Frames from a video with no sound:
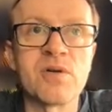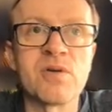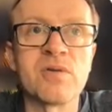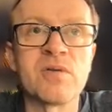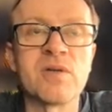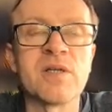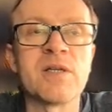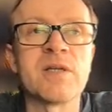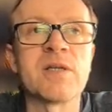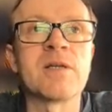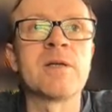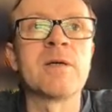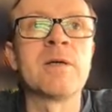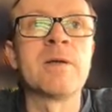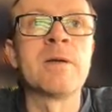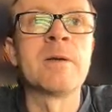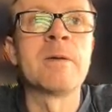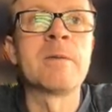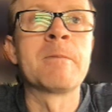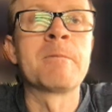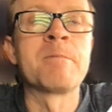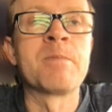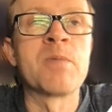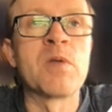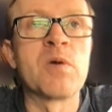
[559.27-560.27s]
which had
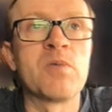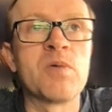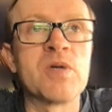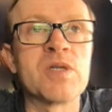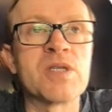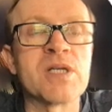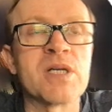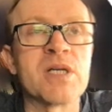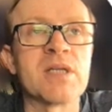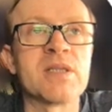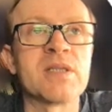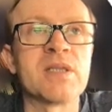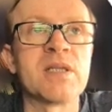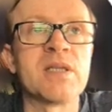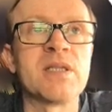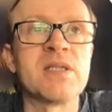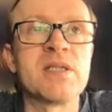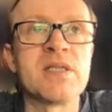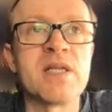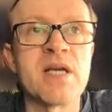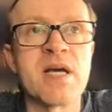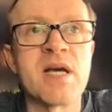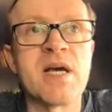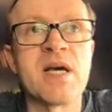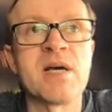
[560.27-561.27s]
a dam issue
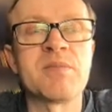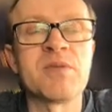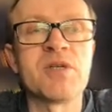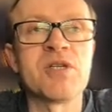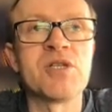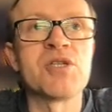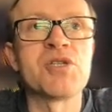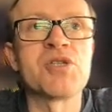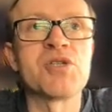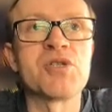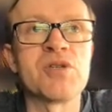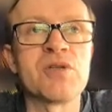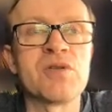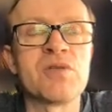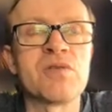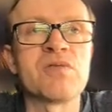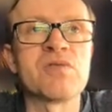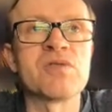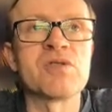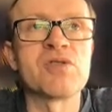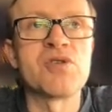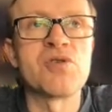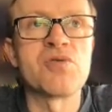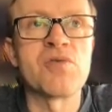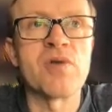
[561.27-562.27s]
and was drained
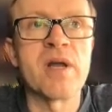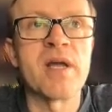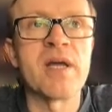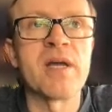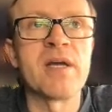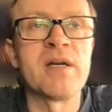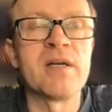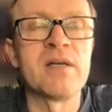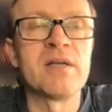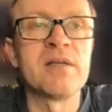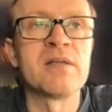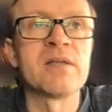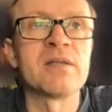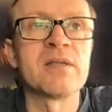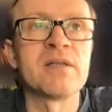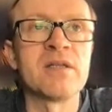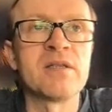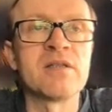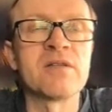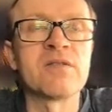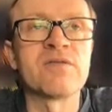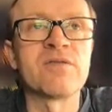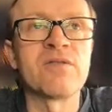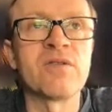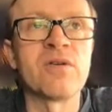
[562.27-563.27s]
in the fall and
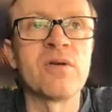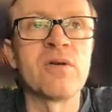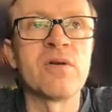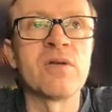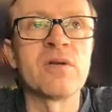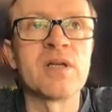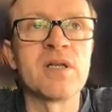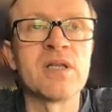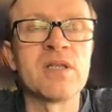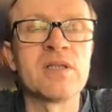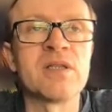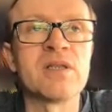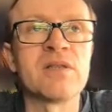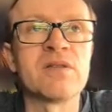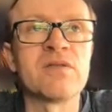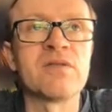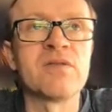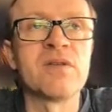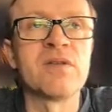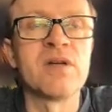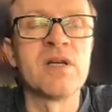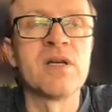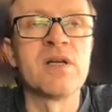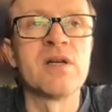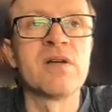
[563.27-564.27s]
then filled
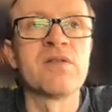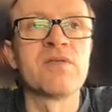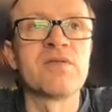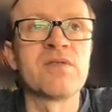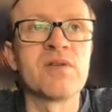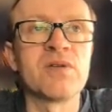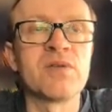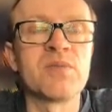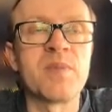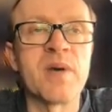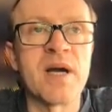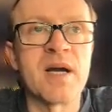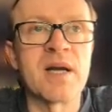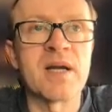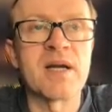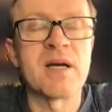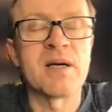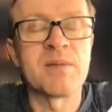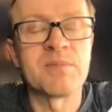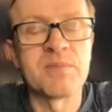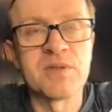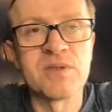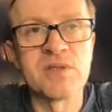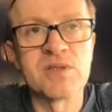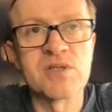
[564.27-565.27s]
back up in the spring,
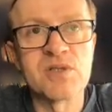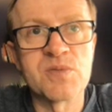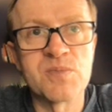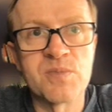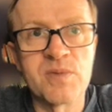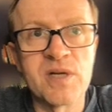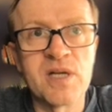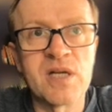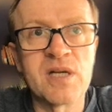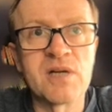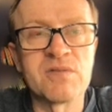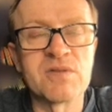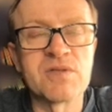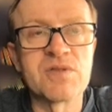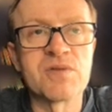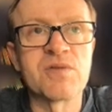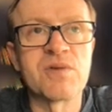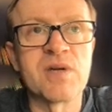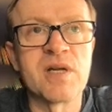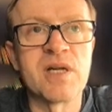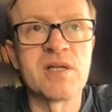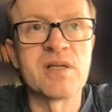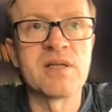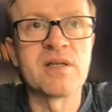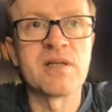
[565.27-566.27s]
which created
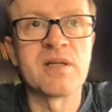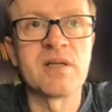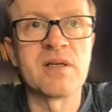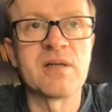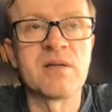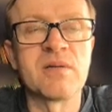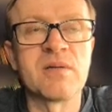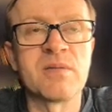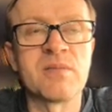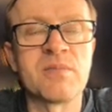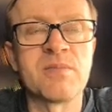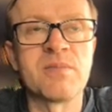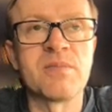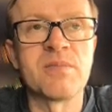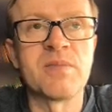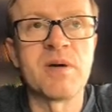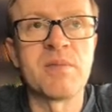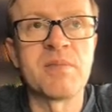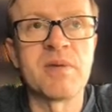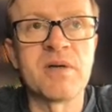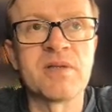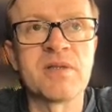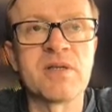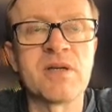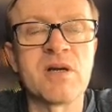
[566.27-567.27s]
about the
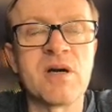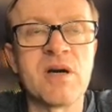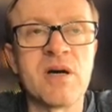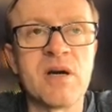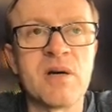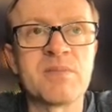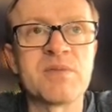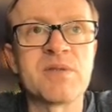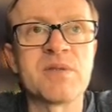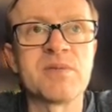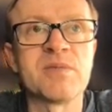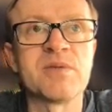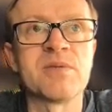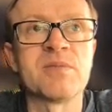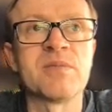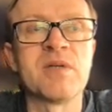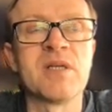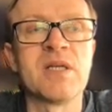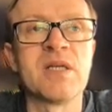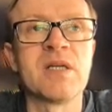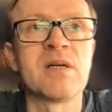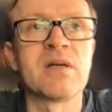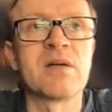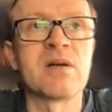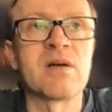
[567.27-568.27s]
optimum carp
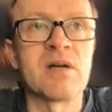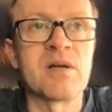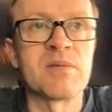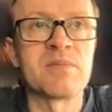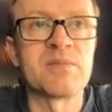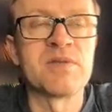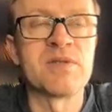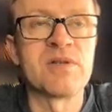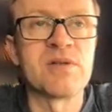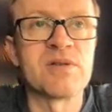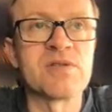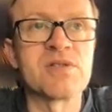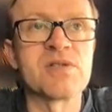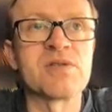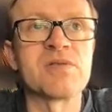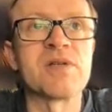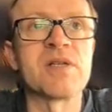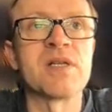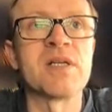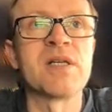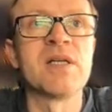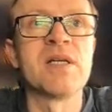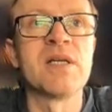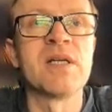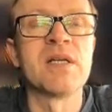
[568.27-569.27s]
nursery. That
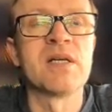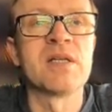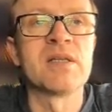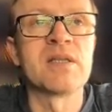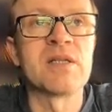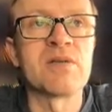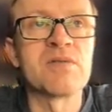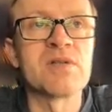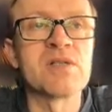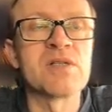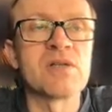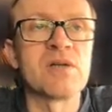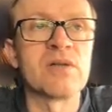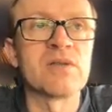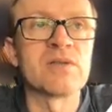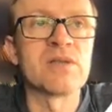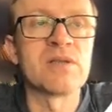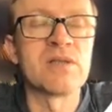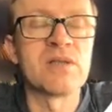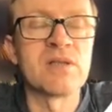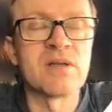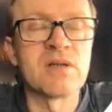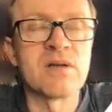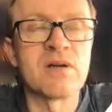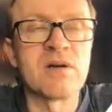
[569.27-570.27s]
resulted in carp
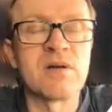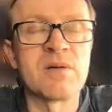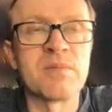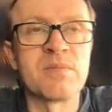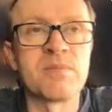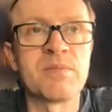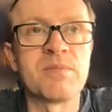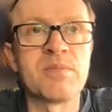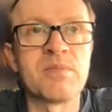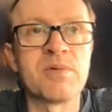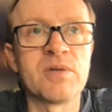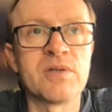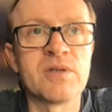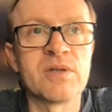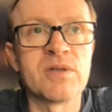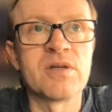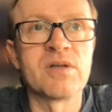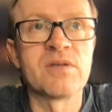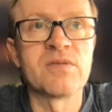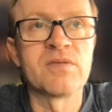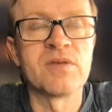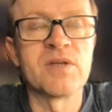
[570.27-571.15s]
pulling off a huge